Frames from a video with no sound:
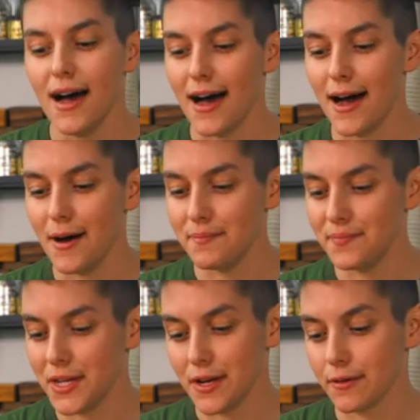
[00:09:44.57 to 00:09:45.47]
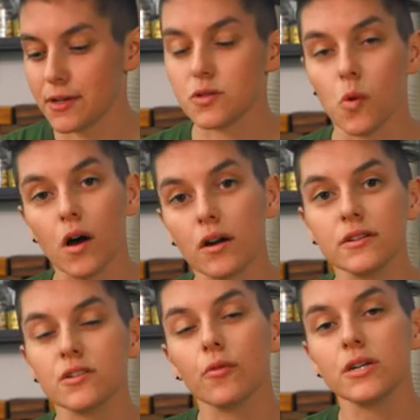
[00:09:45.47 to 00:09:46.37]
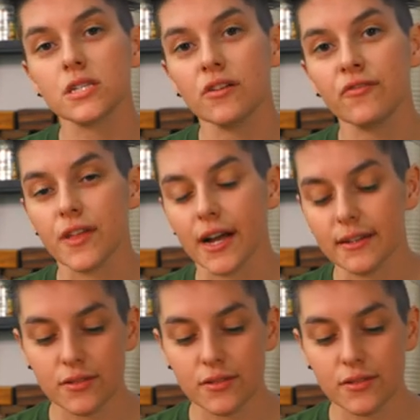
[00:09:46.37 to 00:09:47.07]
Um, you know, because water is always good for that.